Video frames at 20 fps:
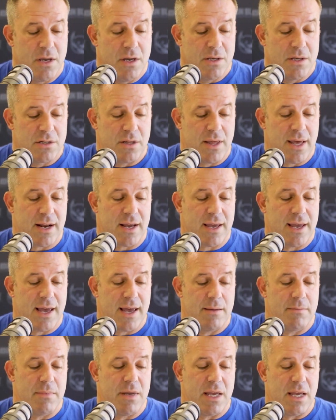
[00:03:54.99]
So that
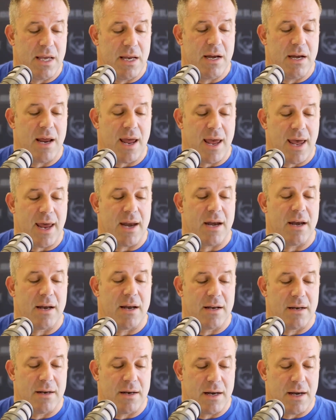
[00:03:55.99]
came in at
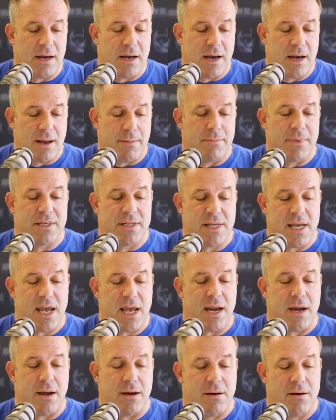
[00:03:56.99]
number
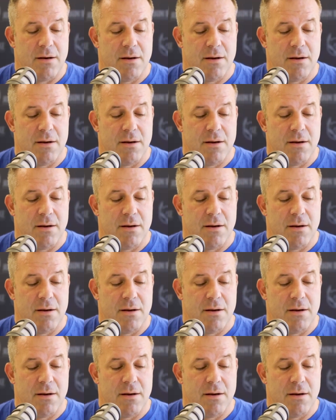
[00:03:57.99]
10.